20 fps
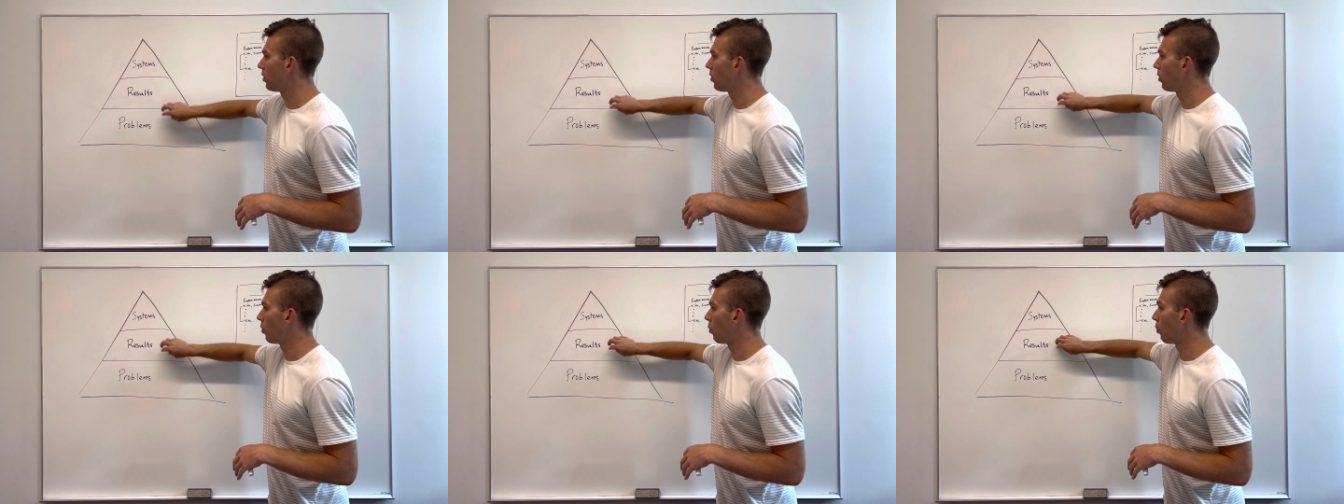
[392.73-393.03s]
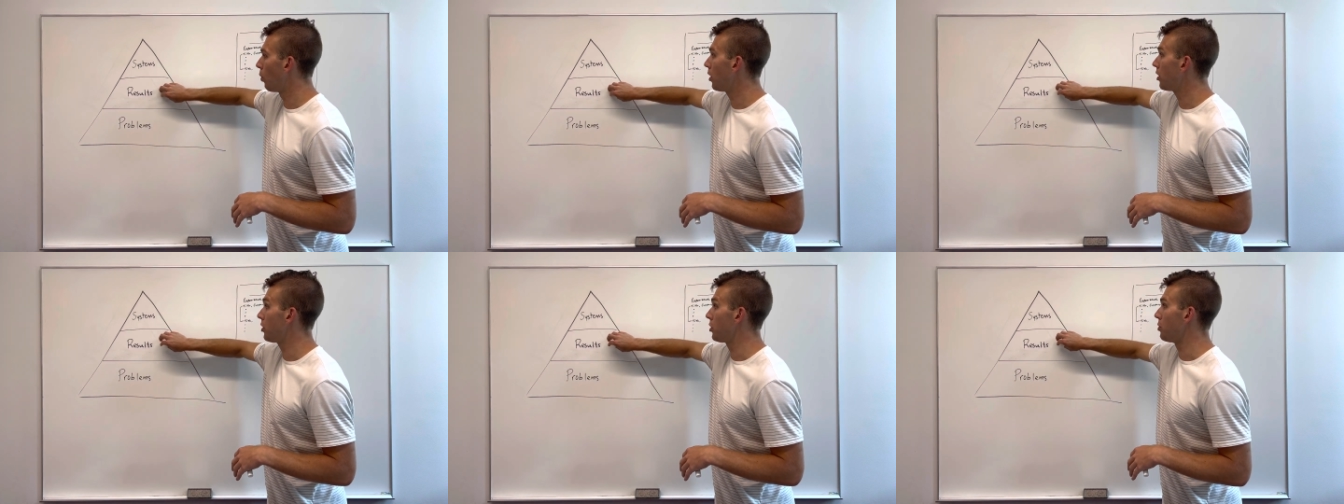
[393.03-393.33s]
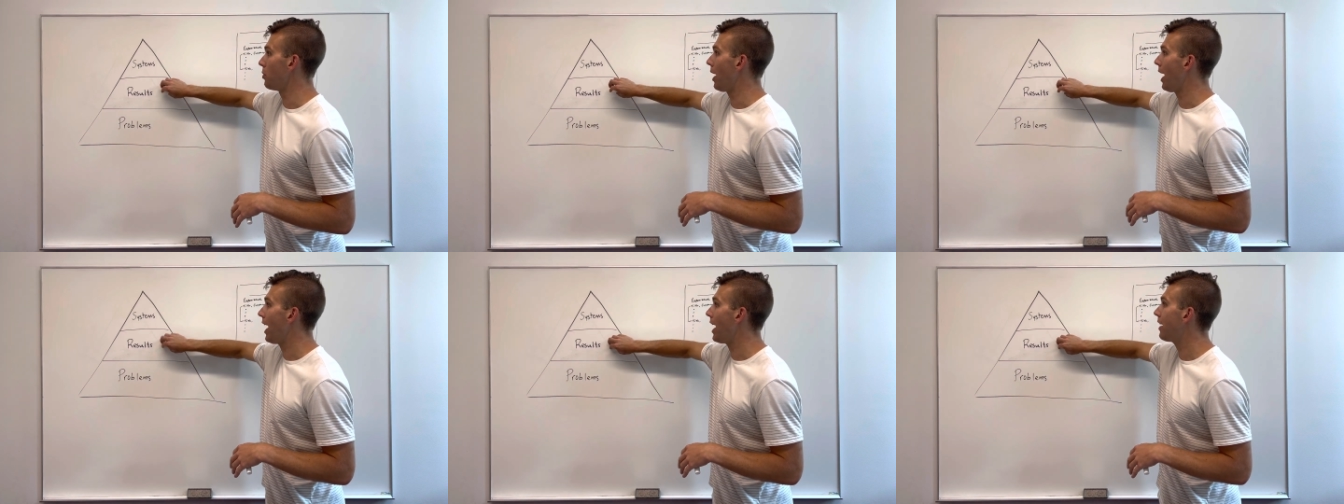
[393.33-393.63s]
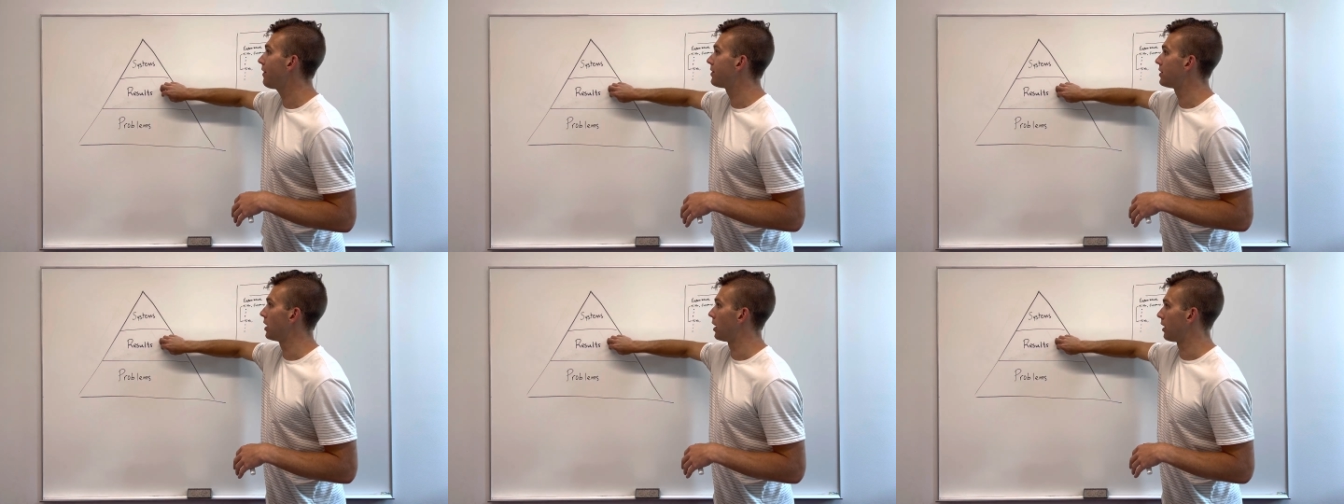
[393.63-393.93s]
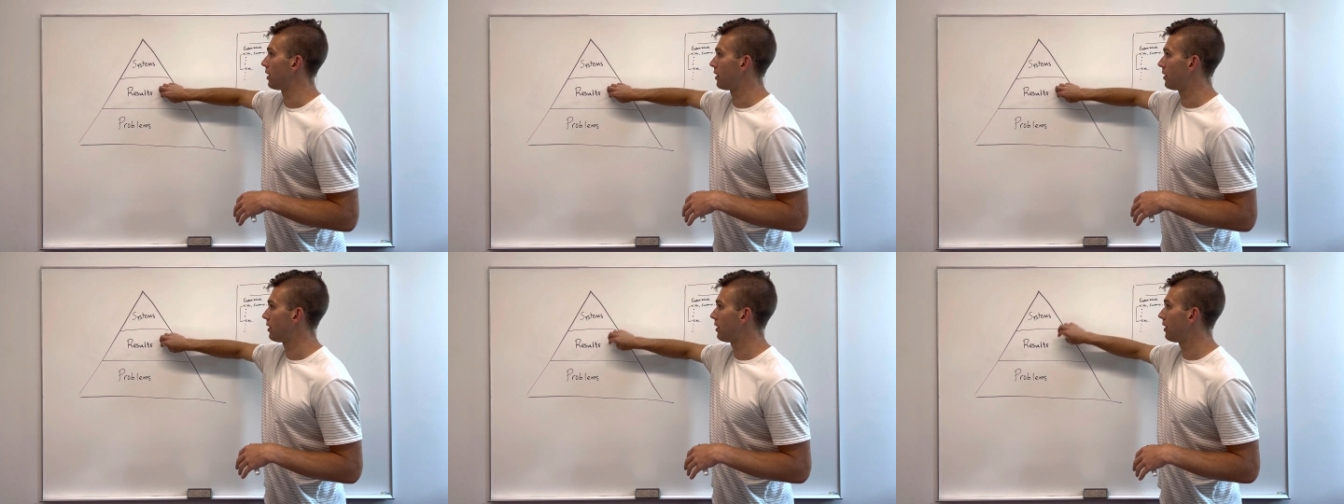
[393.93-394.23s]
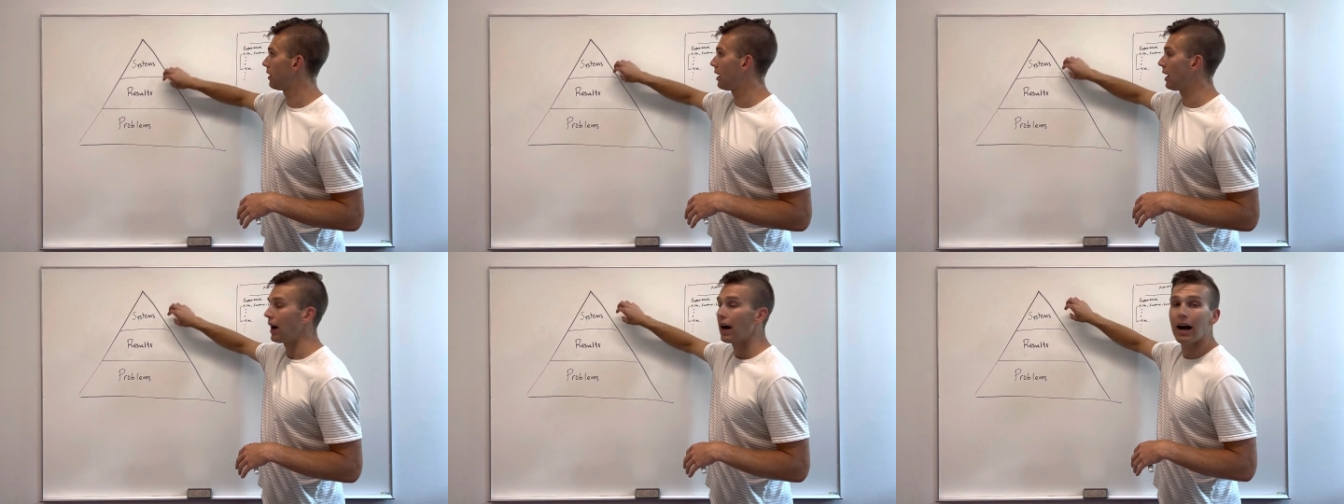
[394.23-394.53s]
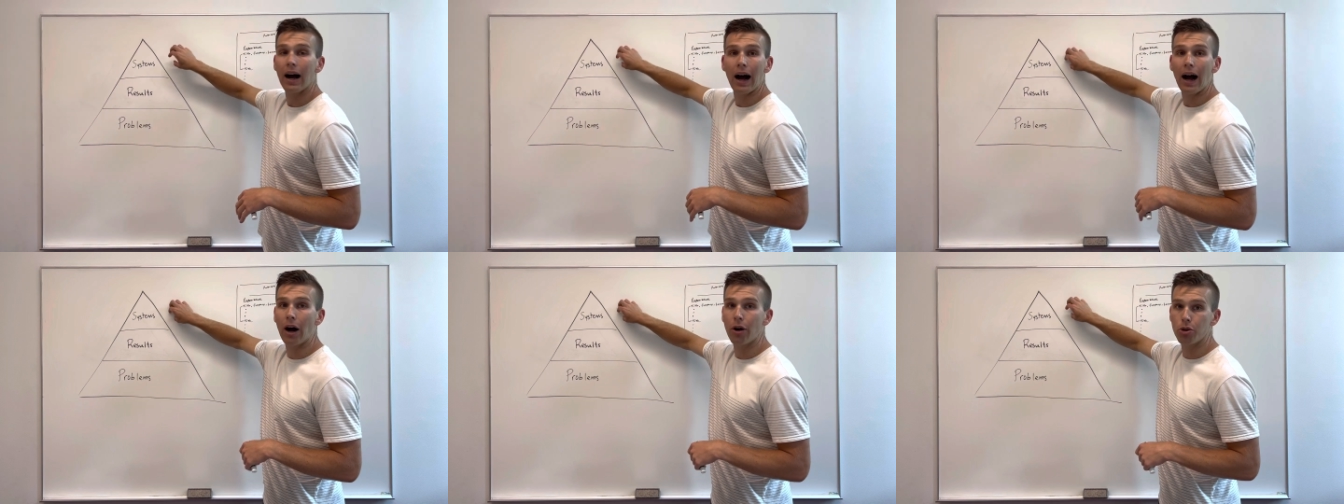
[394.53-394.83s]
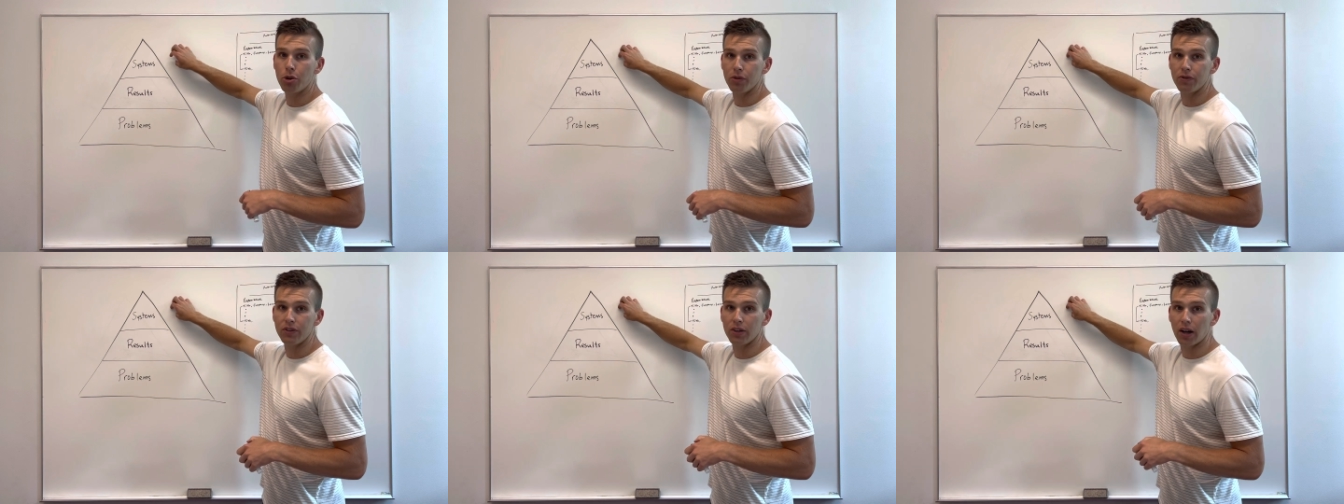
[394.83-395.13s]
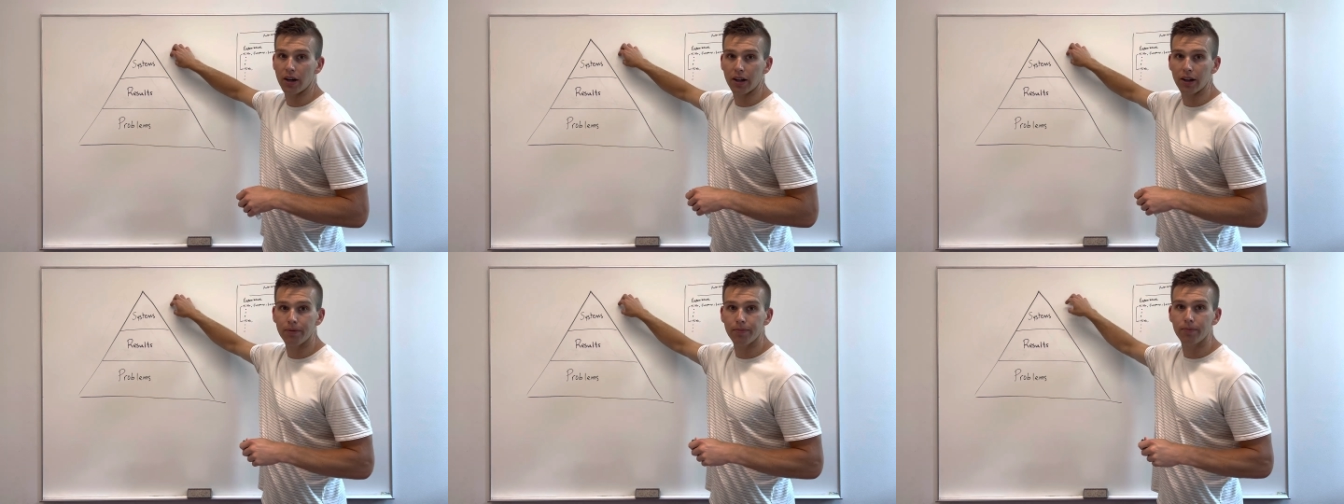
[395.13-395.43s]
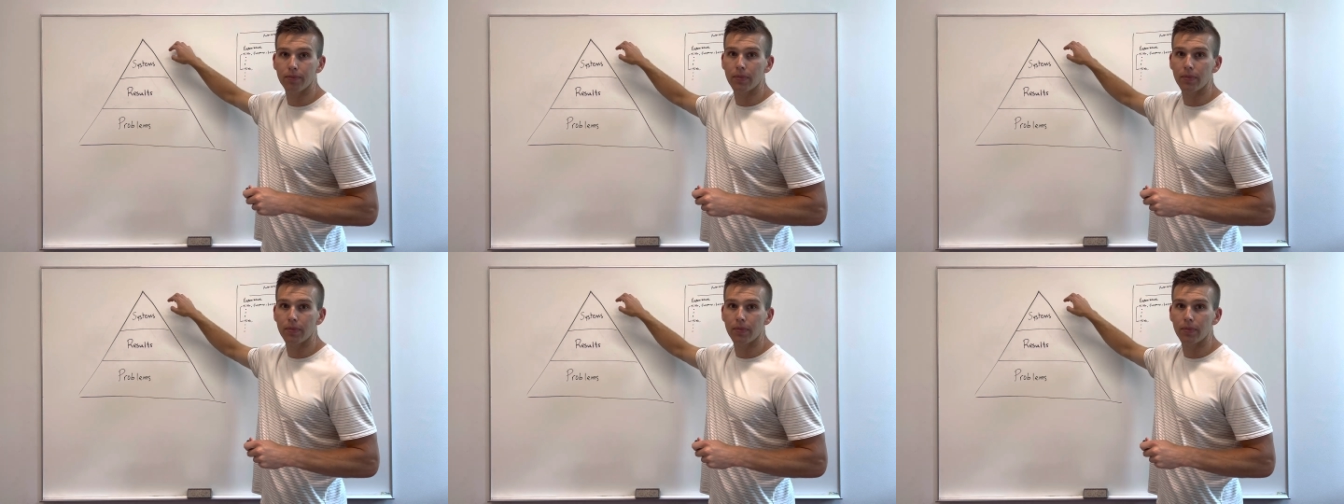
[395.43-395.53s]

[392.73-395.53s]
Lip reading: what you have done, how you've done it.